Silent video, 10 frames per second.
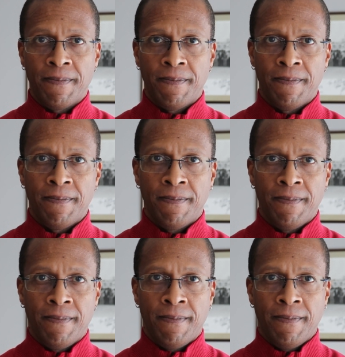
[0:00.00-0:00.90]

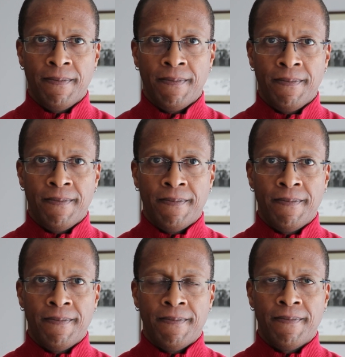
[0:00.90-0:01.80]

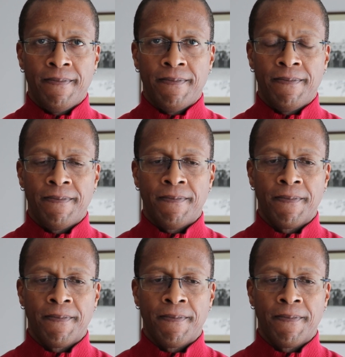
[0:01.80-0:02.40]
No one is speaking in this clip.